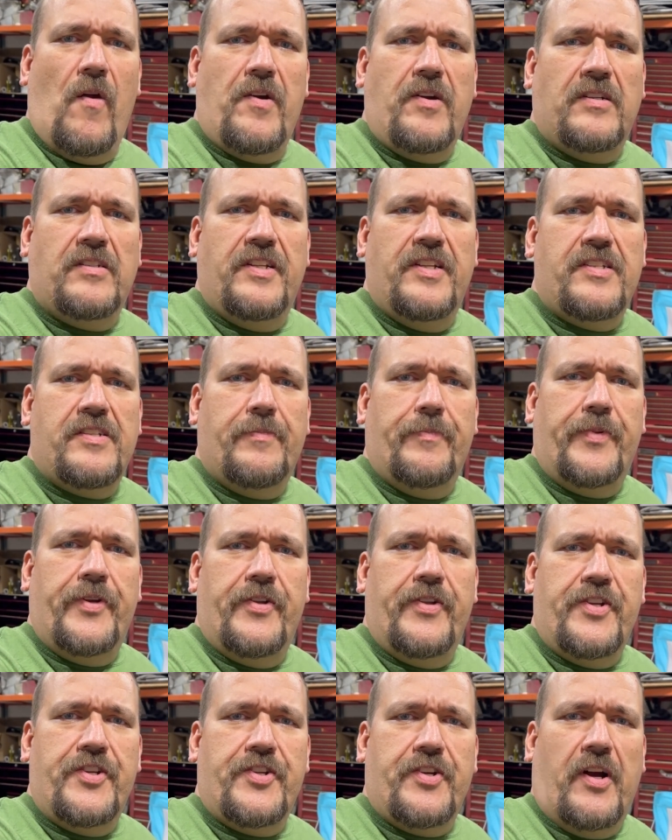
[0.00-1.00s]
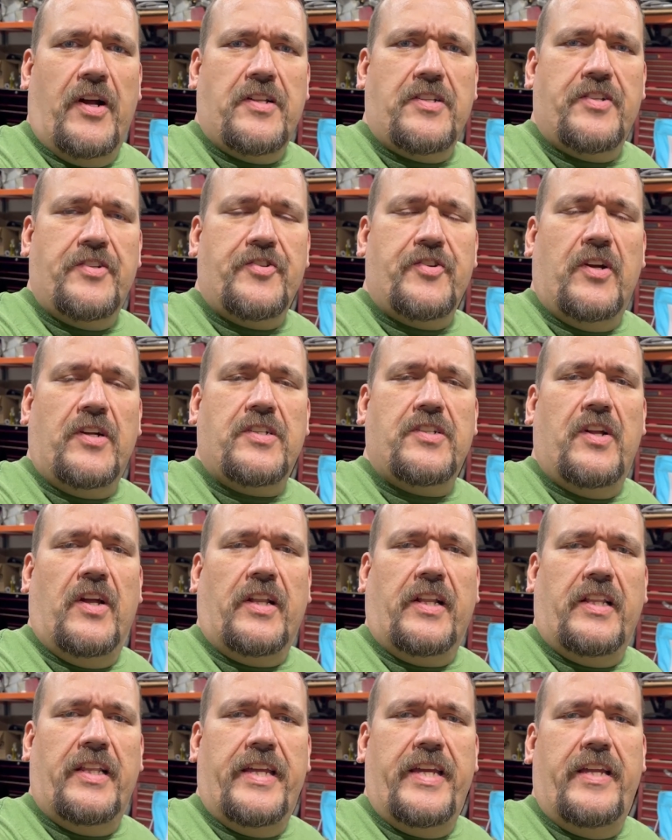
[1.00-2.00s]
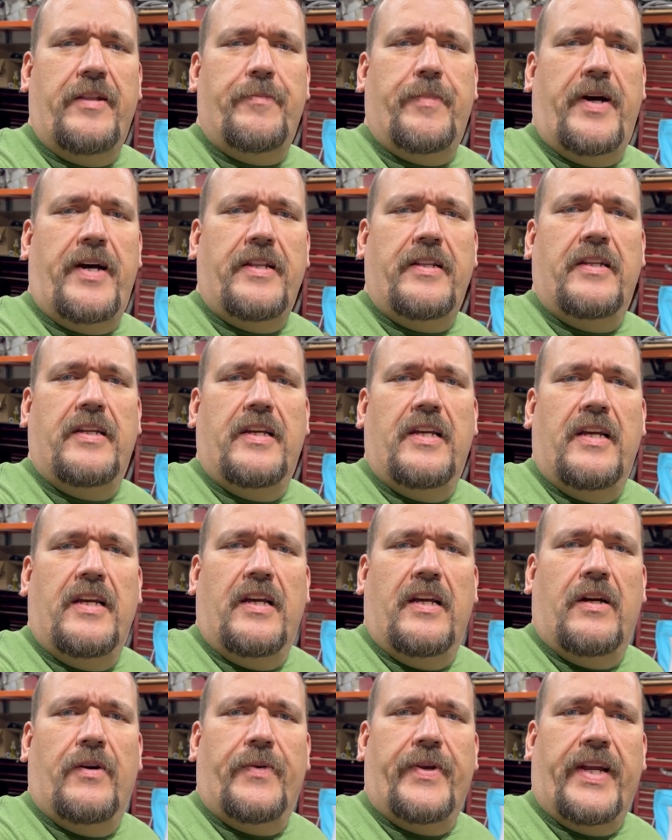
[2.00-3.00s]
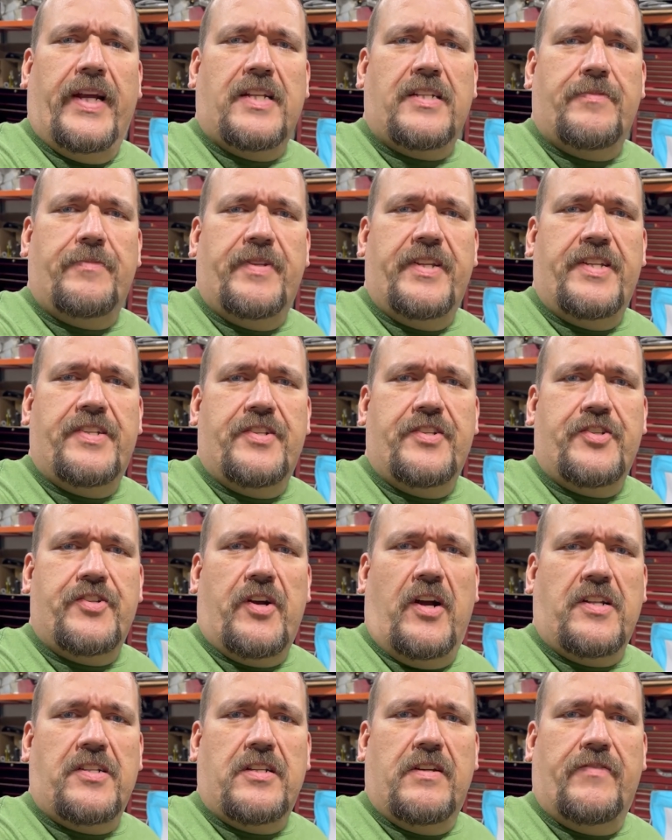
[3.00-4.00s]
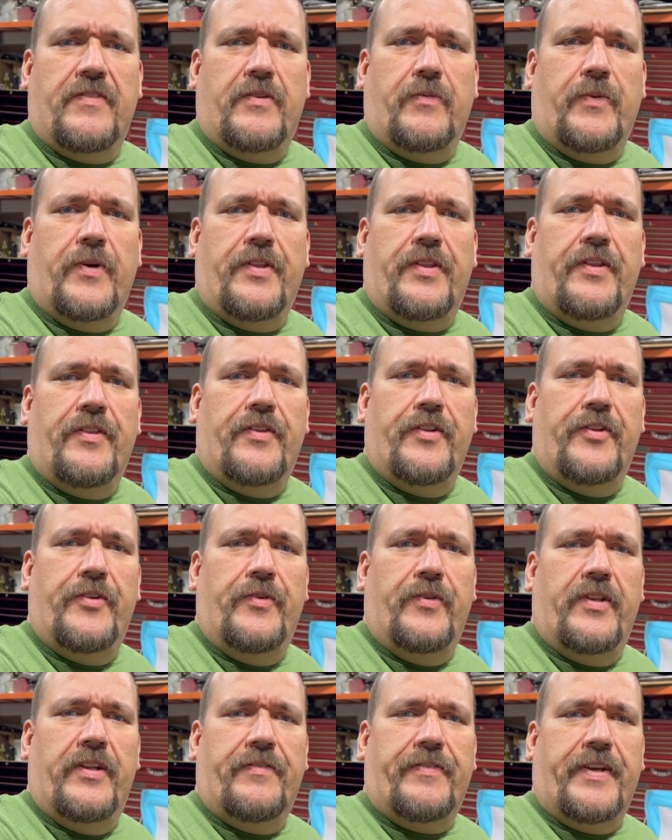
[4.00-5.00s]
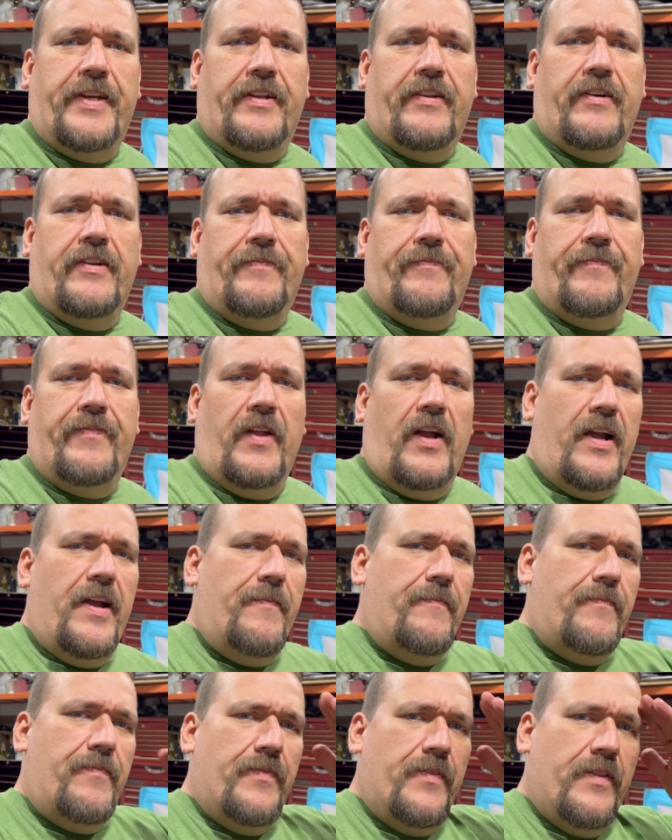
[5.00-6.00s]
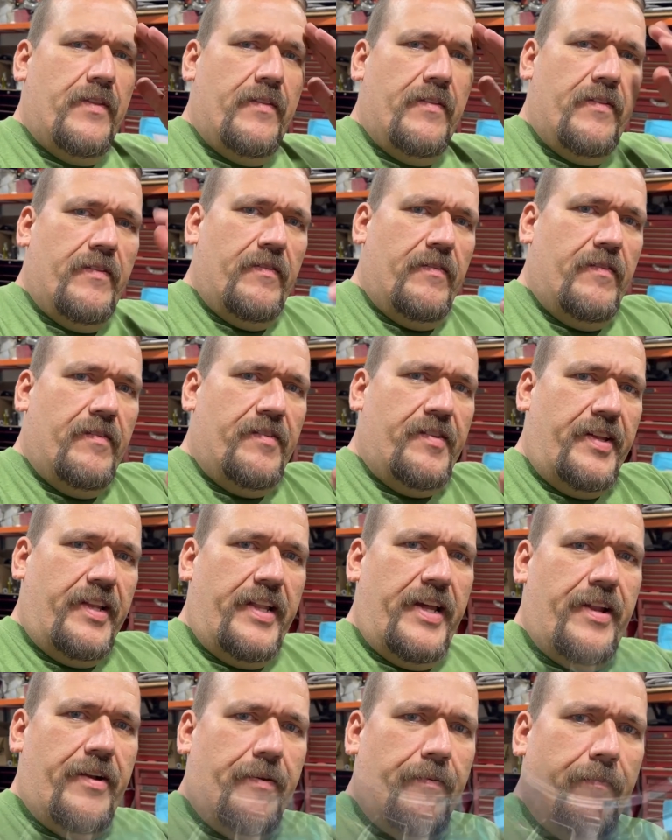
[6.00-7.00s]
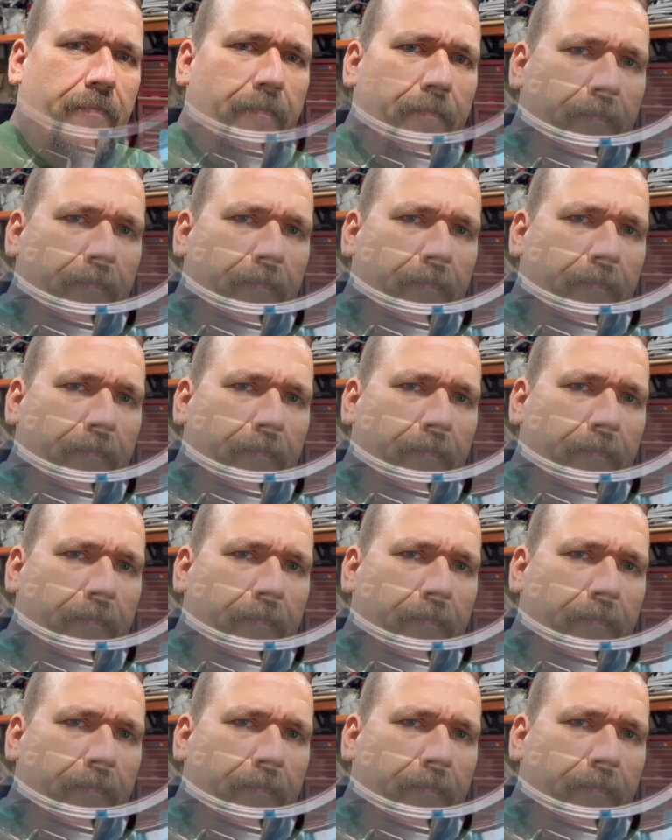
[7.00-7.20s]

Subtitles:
did some beauty shots. The truck's not clean, but we got some decent shots of it with the new lift kit on. All right, see you later.